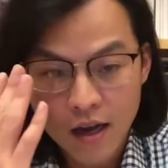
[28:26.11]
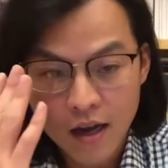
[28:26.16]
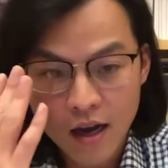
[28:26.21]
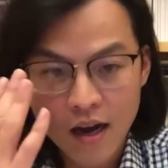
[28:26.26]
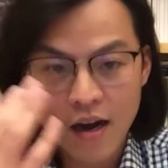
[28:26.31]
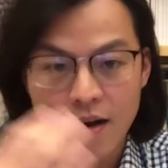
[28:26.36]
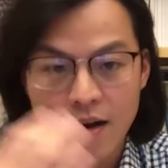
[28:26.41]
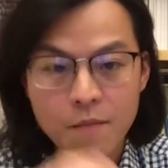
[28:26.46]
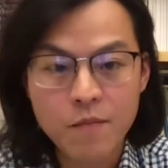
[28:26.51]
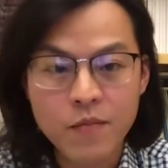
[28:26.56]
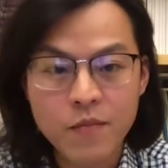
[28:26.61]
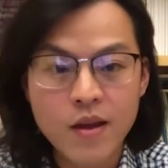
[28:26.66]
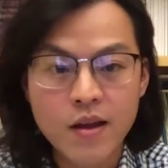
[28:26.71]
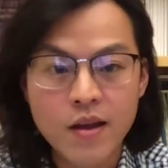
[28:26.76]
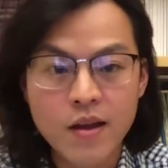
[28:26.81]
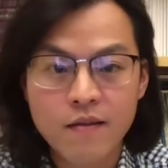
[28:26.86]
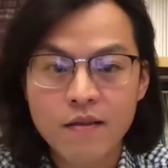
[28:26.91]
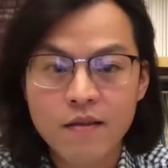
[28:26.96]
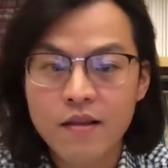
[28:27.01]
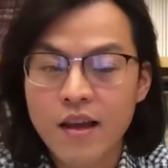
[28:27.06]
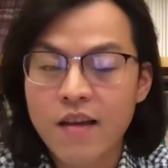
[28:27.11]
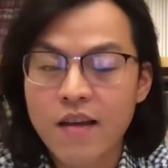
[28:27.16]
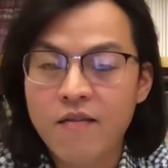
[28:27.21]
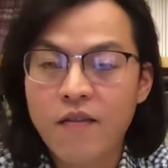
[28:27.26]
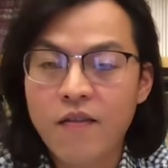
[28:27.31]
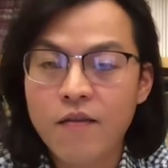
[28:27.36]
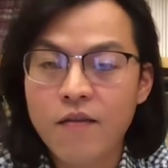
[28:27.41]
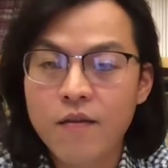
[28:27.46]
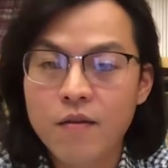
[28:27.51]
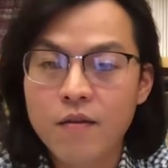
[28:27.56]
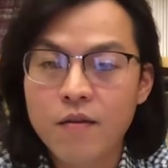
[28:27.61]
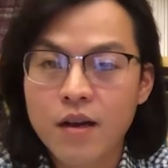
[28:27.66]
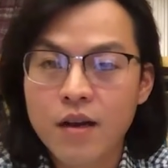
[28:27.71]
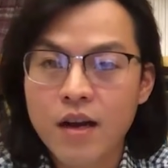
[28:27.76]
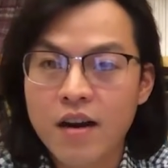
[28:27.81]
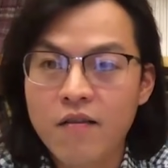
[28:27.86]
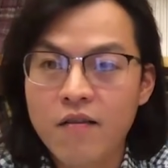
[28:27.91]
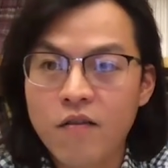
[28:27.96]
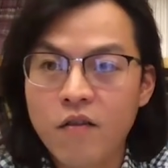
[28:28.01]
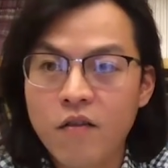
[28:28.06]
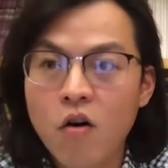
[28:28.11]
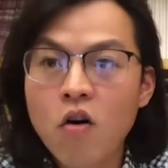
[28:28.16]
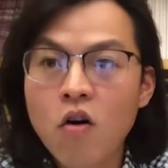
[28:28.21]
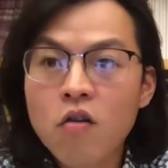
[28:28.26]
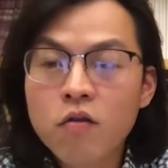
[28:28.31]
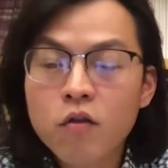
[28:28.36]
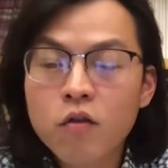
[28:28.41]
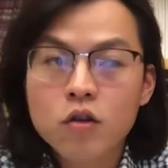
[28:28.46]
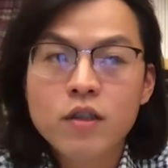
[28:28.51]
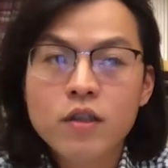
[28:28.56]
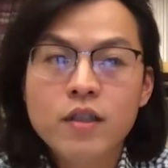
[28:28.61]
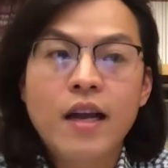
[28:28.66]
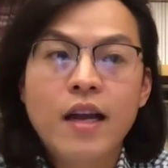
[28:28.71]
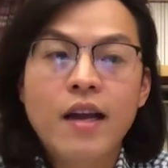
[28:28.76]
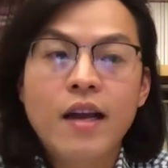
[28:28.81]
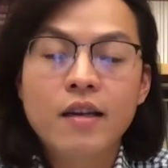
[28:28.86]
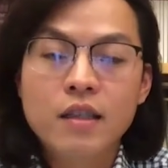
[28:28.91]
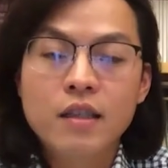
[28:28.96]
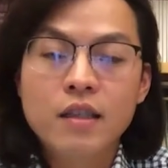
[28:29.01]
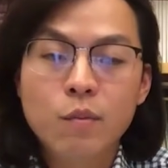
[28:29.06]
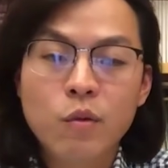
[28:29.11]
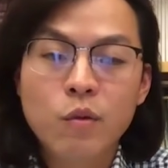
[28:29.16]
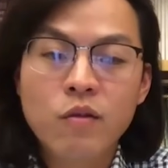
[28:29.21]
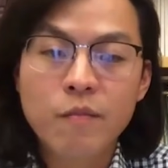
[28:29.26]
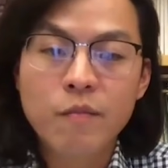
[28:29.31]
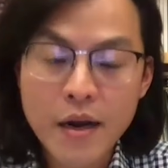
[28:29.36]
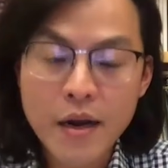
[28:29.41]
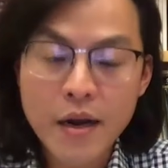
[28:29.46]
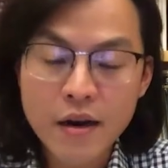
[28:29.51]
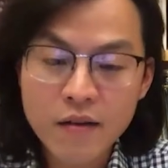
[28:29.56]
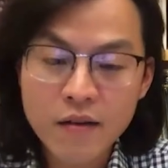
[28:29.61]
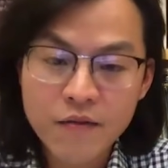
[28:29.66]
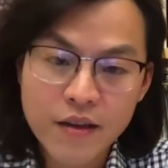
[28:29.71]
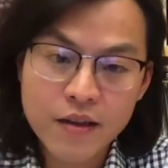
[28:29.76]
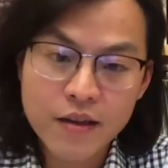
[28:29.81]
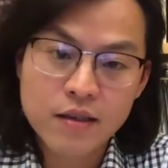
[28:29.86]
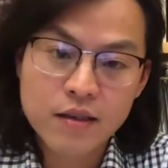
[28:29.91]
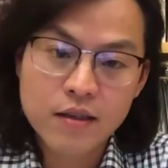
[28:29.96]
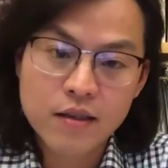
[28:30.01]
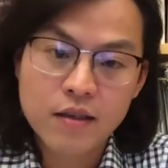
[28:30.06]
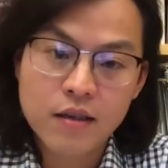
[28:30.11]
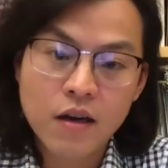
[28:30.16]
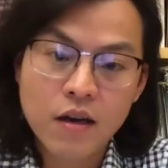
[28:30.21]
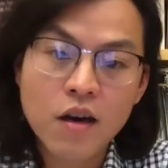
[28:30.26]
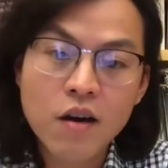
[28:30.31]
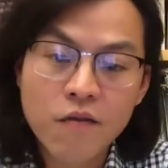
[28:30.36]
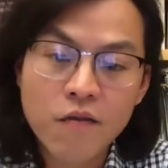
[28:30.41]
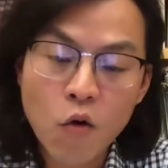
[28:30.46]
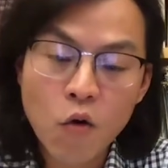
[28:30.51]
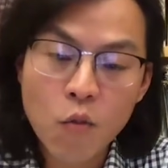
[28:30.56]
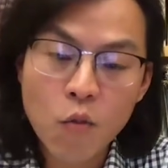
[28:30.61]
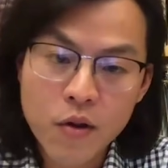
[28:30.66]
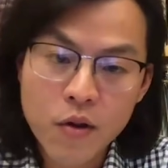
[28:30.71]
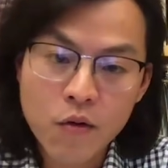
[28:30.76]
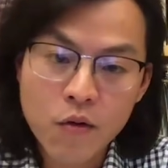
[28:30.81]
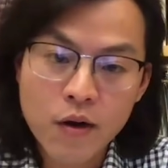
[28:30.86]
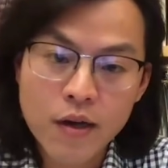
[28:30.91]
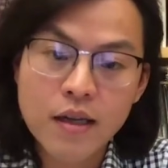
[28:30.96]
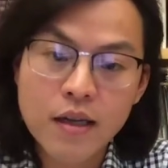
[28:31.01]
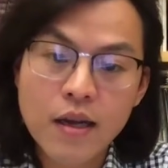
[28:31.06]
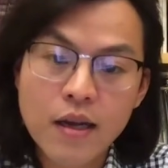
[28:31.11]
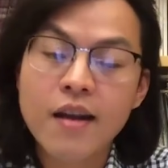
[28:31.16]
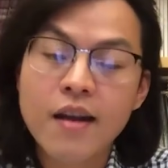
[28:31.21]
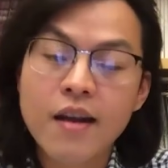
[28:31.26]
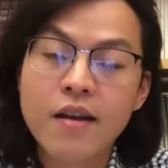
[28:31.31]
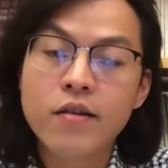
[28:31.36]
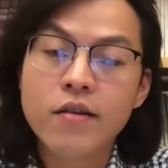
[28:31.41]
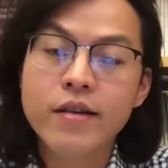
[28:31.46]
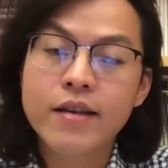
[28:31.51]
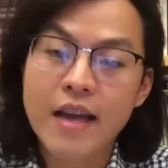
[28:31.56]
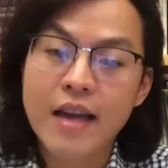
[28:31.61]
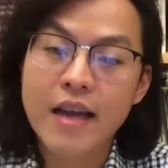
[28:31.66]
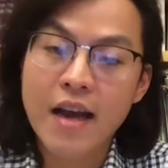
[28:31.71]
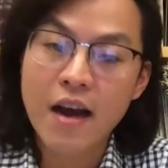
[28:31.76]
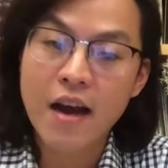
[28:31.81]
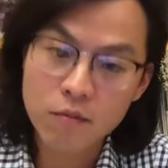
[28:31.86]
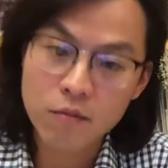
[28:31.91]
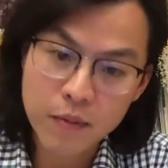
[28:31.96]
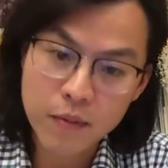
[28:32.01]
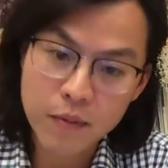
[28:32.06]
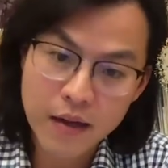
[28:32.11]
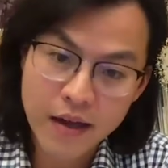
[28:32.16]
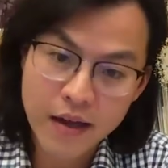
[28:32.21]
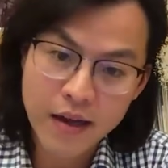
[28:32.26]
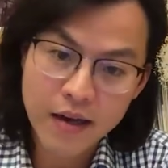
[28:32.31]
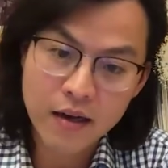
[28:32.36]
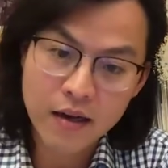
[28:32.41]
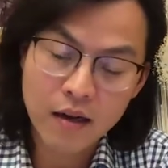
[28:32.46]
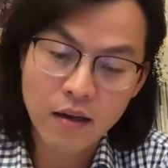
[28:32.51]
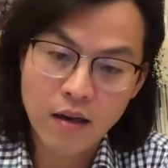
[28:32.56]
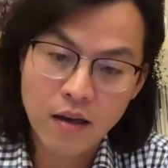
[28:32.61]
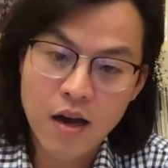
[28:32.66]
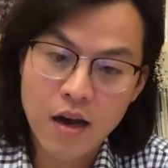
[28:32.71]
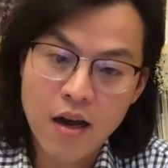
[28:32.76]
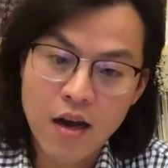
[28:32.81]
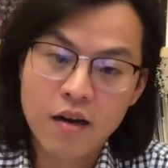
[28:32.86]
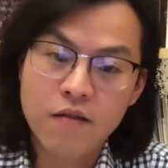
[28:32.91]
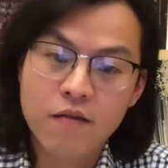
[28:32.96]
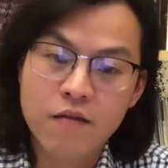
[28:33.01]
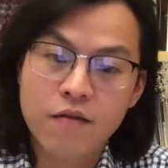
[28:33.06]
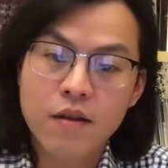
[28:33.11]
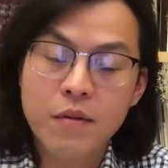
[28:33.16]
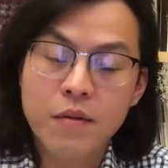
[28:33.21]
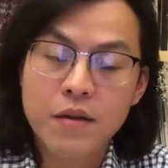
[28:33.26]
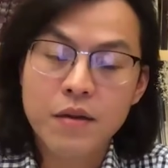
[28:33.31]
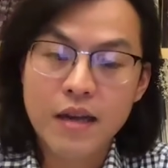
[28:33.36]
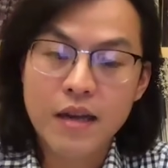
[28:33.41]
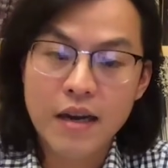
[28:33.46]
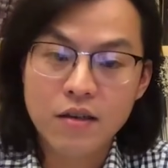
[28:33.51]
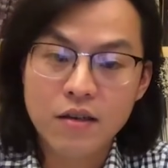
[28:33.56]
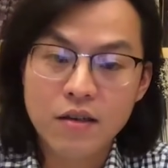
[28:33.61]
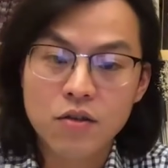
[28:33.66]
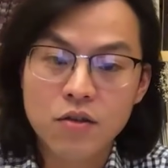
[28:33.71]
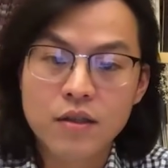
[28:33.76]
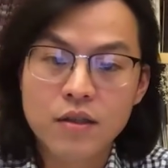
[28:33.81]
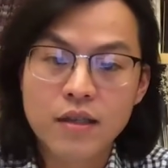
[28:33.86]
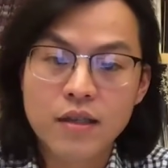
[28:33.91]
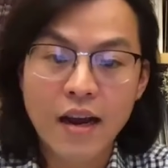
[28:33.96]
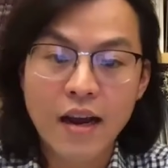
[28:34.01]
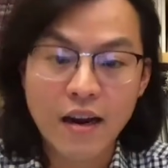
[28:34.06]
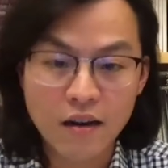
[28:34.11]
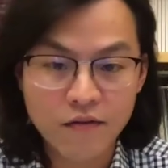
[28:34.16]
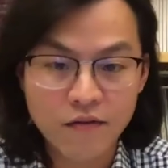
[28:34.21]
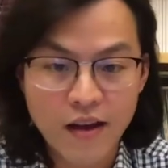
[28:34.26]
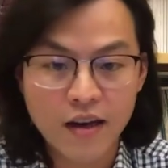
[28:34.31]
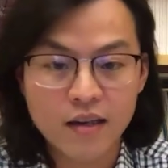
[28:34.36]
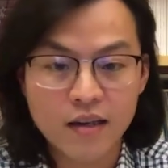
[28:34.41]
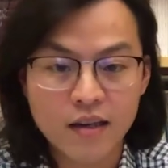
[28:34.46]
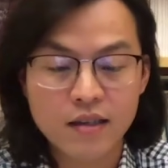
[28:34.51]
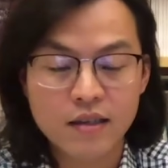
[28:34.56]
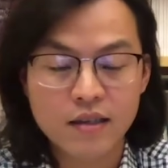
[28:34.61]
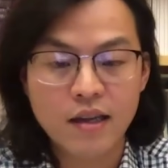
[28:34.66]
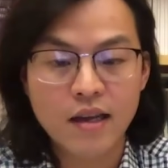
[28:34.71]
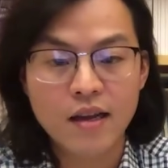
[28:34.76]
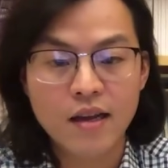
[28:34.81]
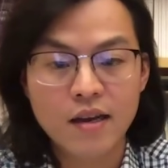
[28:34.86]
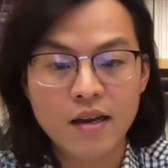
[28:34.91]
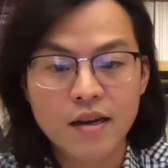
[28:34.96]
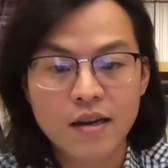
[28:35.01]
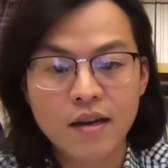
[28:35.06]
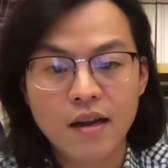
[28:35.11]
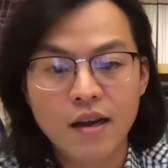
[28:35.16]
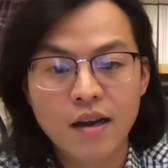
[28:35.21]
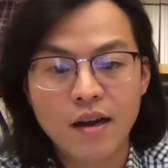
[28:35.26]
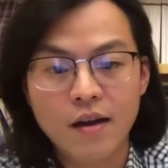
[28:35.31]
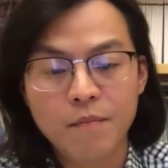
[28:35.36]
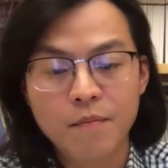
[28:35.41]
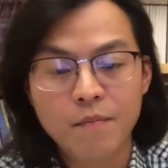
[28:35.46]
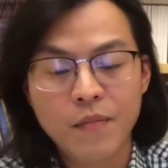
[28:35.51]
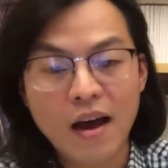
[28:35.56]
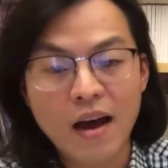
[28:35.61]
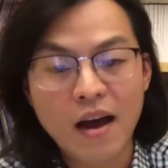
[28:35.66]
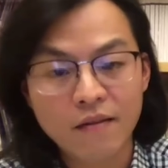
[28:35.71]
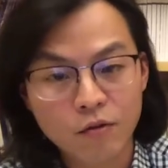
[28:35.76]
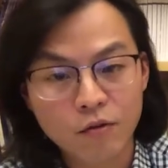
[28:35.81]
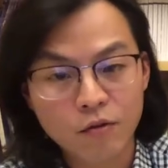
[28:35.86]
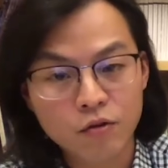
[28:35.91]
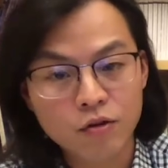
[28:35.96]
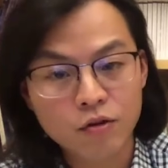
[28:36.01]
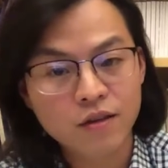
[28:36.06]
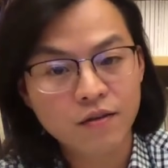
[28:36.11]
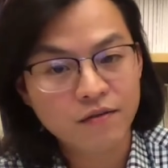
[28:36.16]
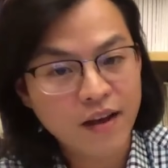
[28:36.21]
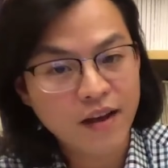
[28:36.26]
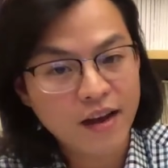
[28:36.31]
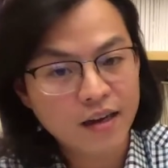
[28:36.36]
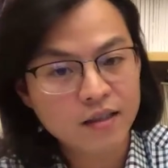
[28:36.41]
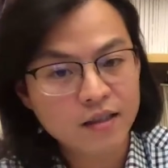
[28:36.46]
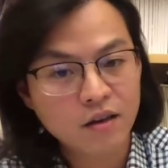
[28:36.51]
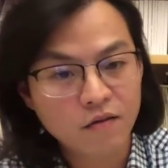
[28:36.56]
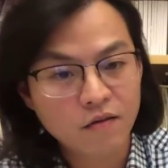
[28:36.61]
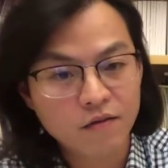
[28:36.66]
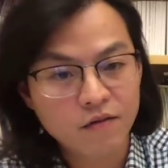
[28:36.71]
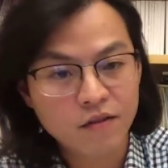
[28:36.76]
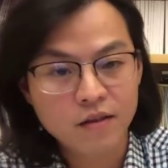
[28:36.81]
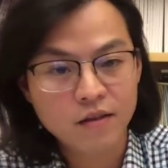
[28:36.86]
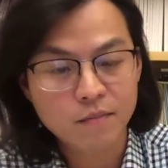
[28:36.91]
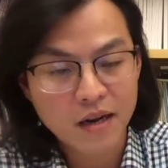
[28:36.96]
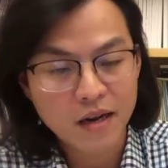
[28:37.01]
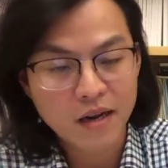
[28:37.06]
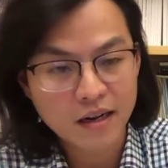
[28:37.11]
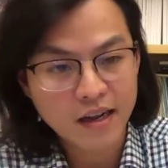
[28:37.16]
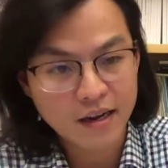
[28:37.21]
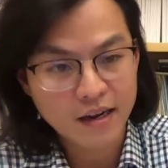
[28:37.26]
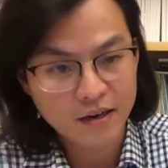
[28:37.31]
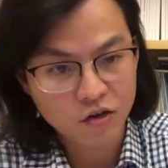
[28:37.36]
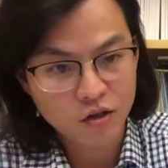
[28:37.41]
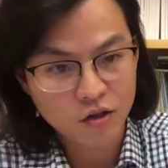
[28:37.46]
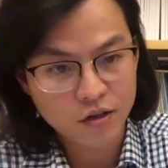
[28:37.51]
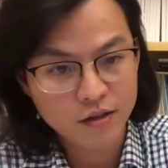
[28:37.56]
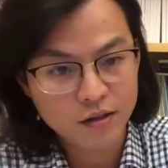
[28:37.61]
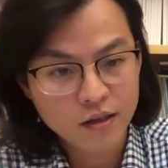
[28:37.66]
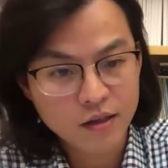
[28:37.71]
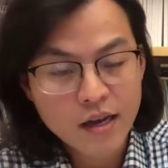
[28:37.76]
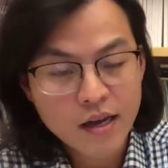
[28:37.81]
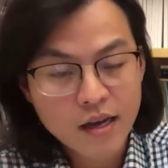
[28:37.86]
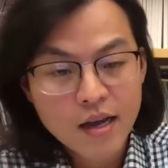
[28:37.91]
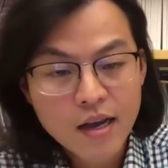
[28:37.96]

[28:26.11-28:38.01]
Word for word: Um, it, they kind of overstated some of the benefits of opioids and downplayed a lot of the potential side effects and um, adverse effects of these medications.